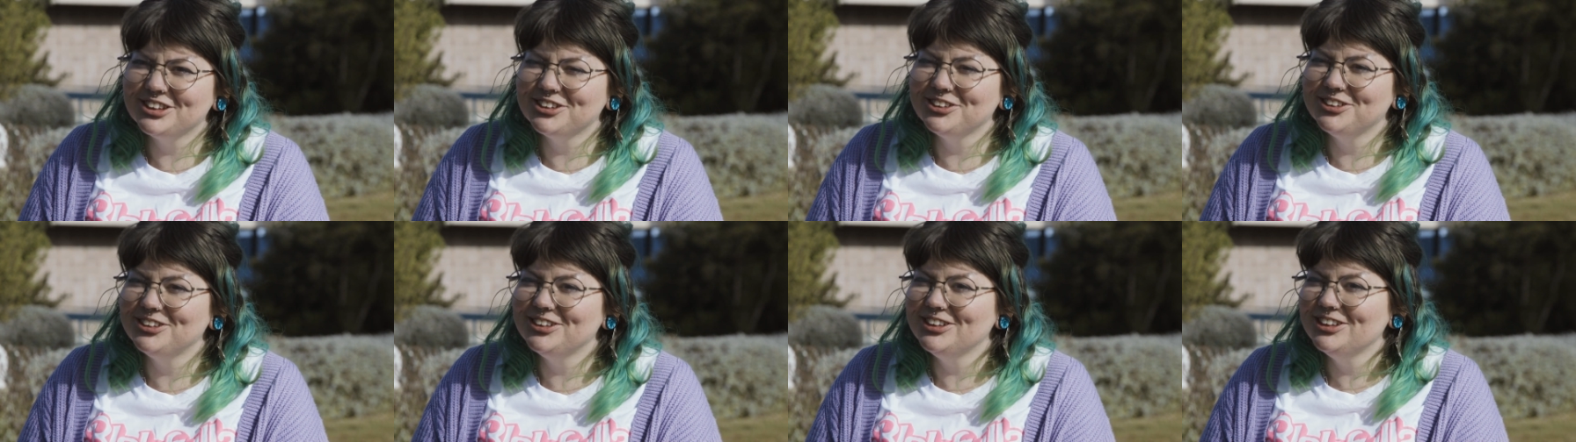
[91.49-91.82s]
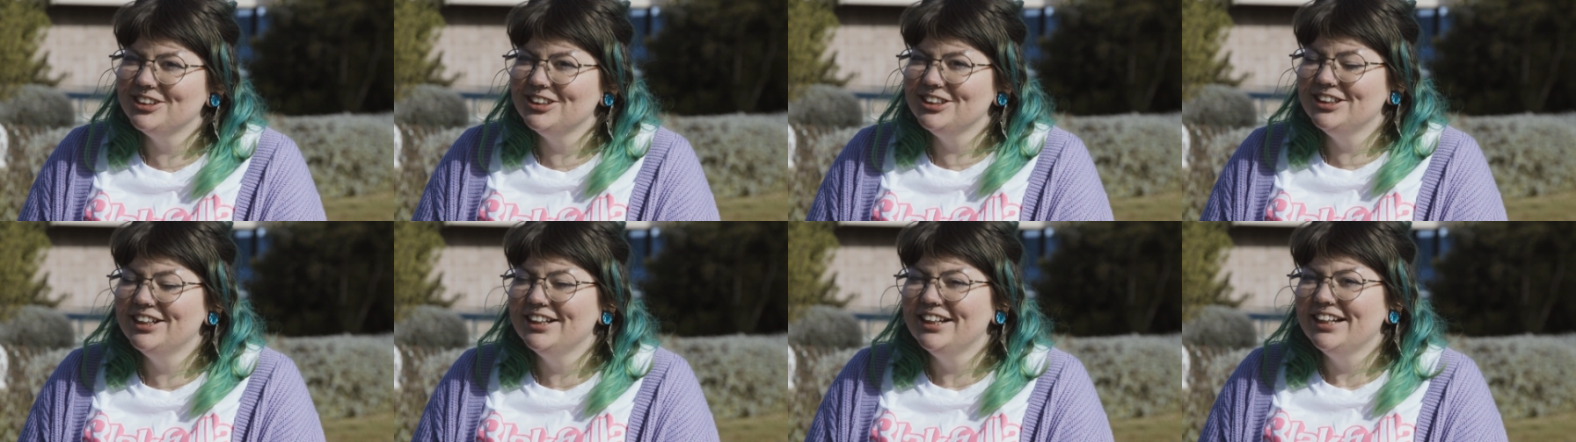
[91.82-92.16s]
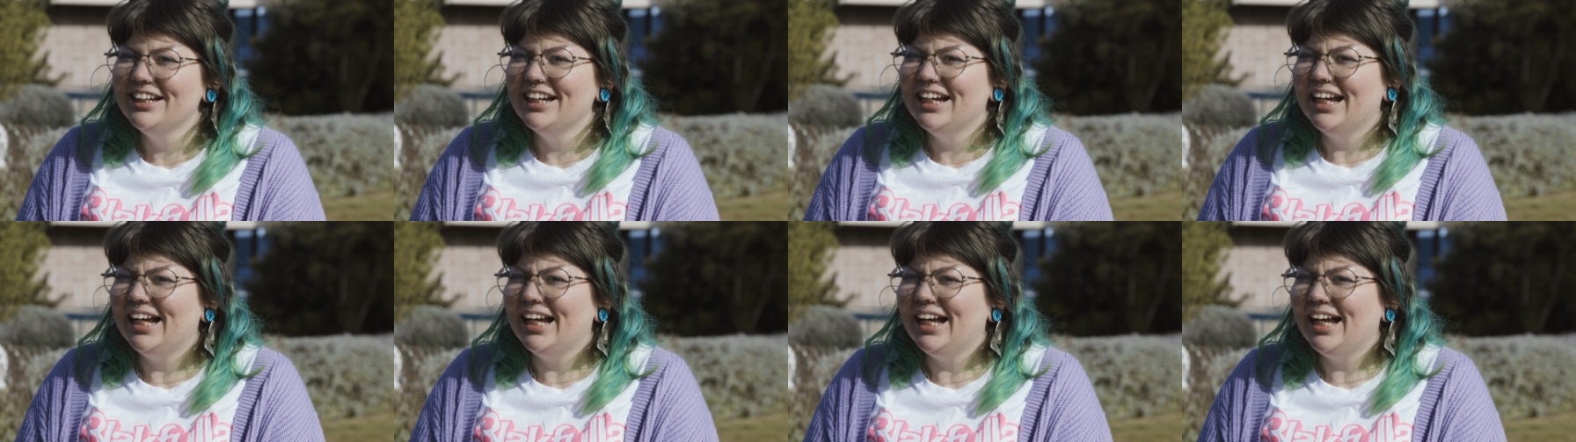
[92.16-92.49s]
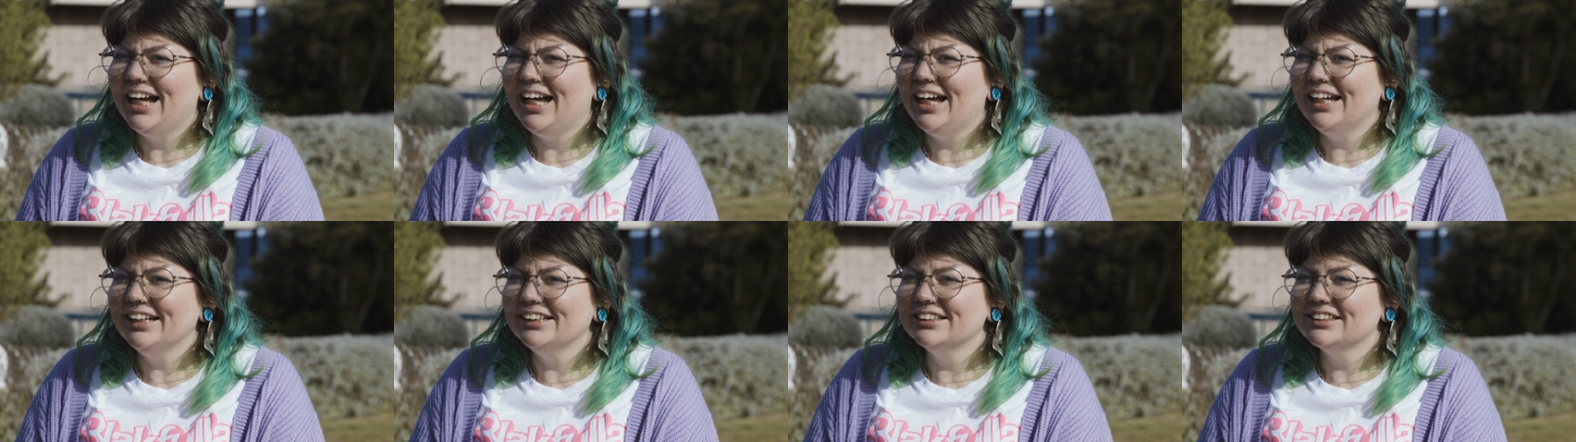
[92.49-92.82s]
to
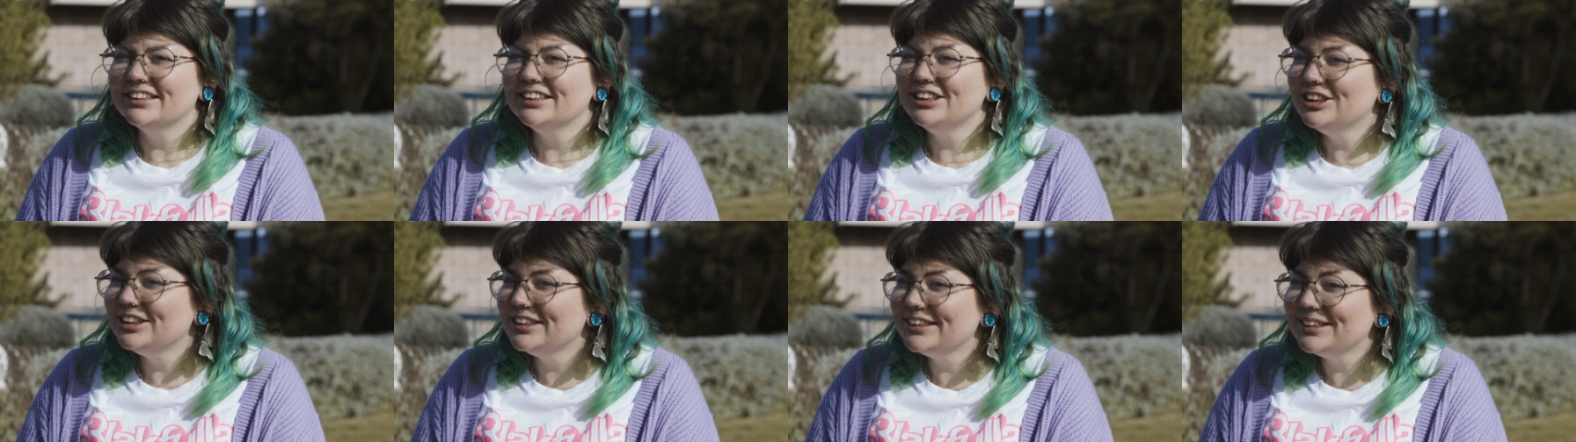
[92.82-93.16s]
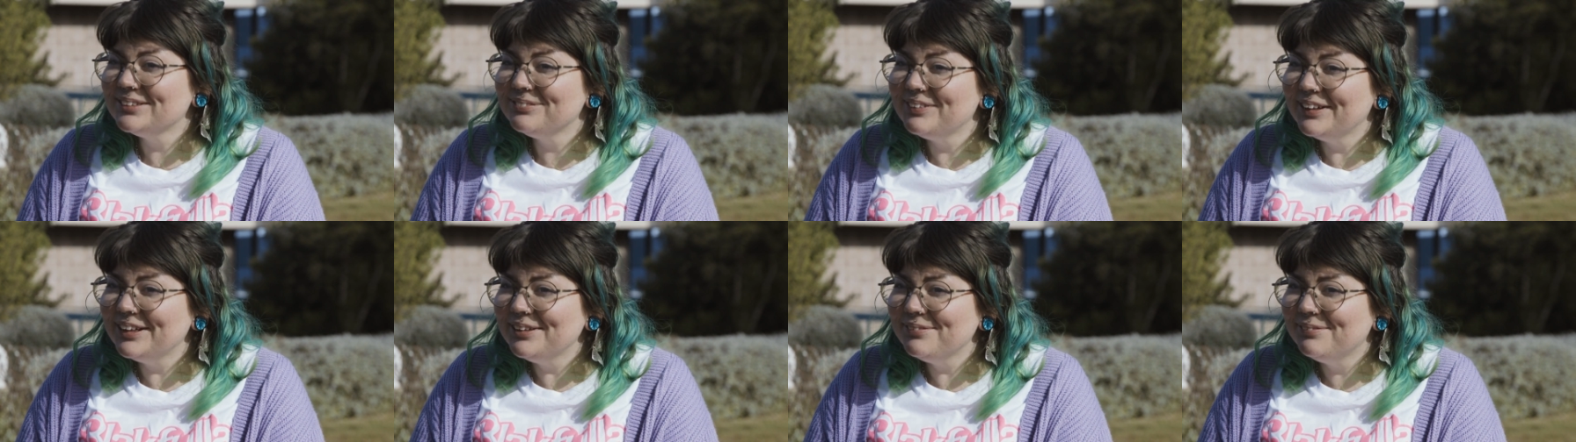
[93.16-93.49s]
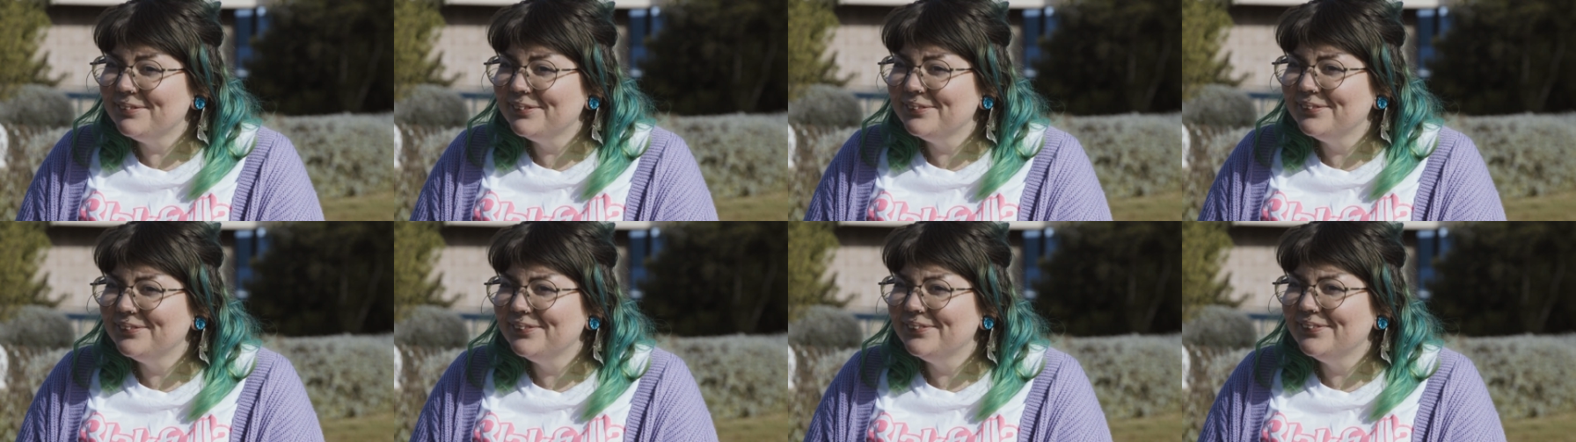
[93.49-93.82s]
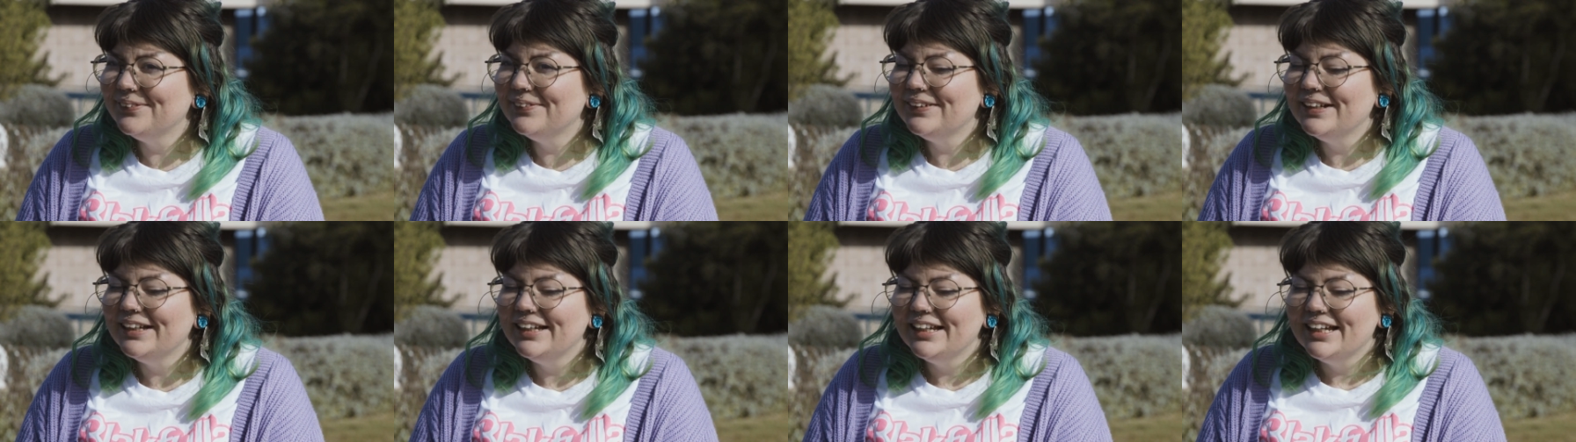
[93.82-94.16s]
Indigenous
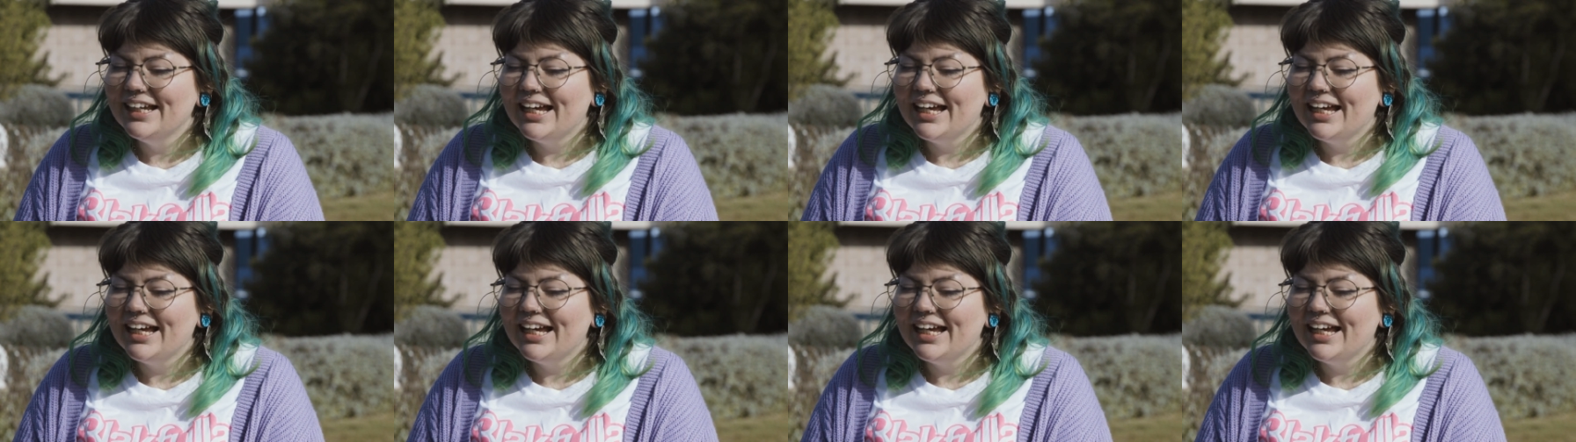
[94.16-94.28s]
people.